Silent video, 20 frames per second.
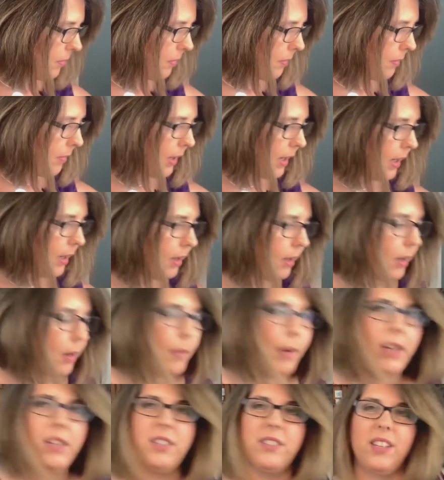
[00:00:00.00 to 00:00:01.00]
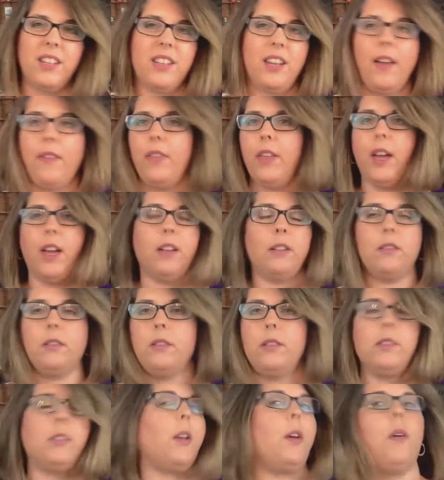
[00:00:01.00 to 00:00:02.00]
And I just like to have that.
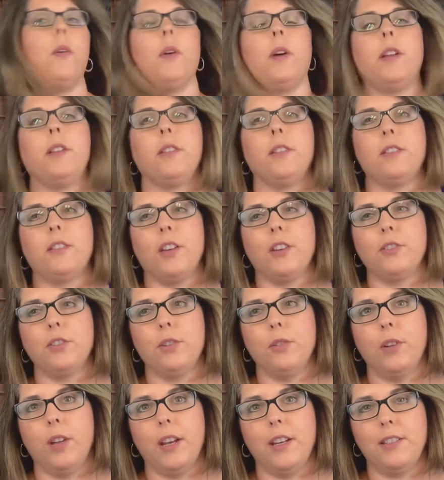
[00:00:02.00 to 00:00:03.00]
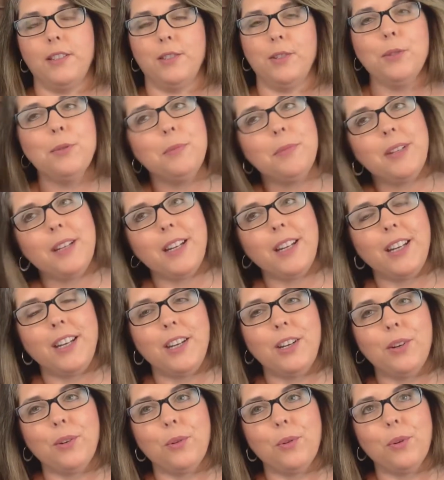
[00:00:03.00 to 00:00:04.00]
So it's also nice Zoom
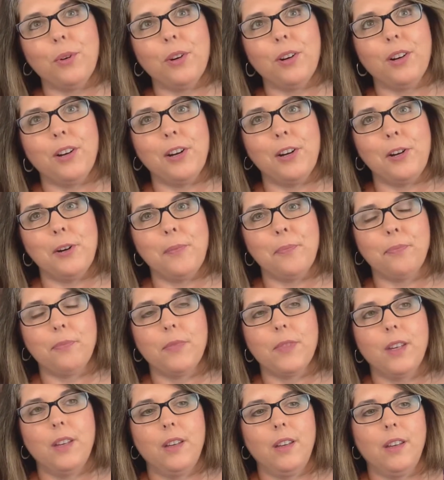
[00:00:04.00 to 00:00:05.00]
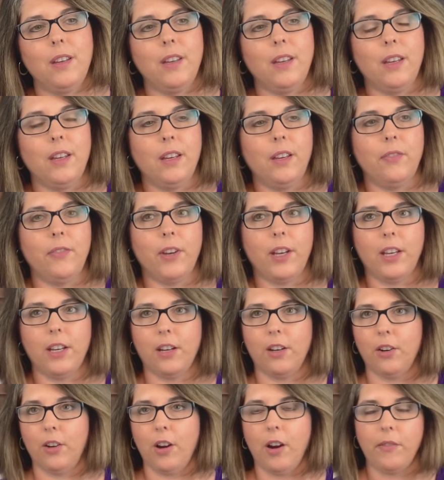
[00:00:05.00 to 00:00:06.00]
knitting, or if I
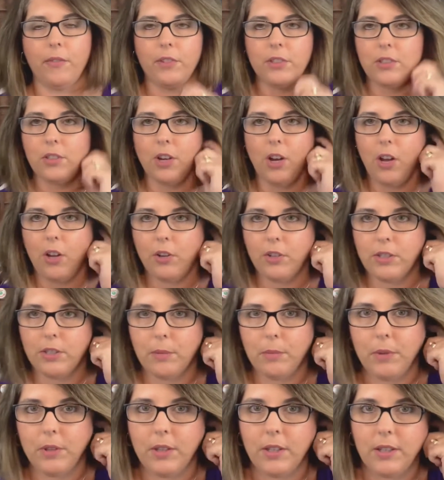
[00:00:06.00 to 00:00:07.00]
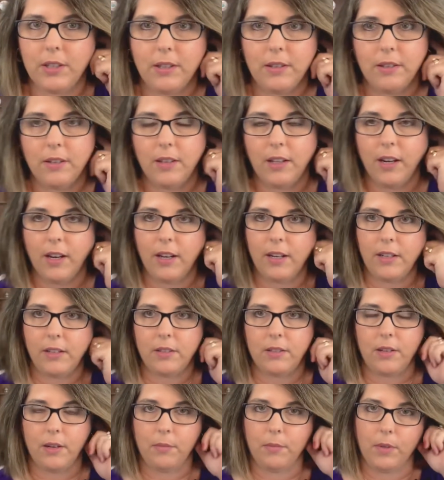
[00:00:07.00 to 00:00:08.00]
get on a conference call or something that
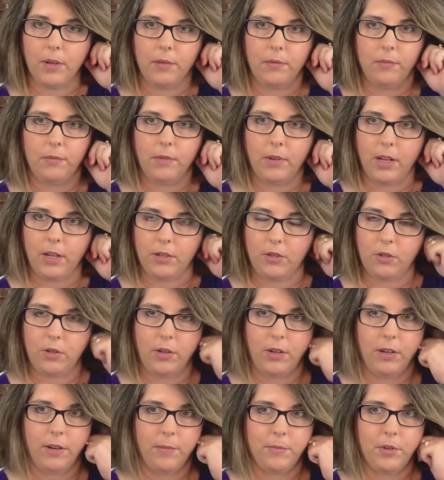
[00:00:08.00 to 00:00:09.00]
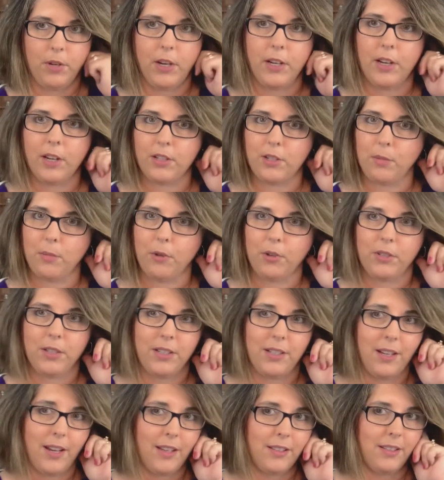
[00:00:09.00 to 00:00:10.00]
I am I'm trying not to
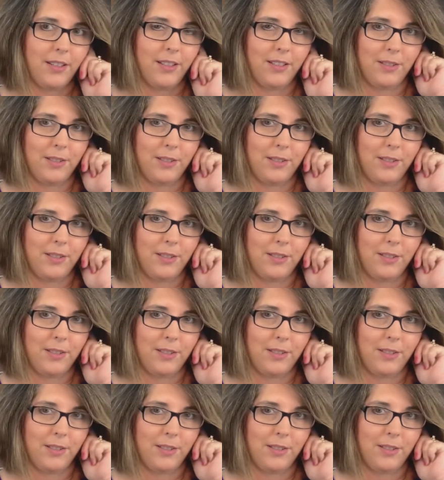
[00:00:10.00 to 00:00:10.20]
multitask.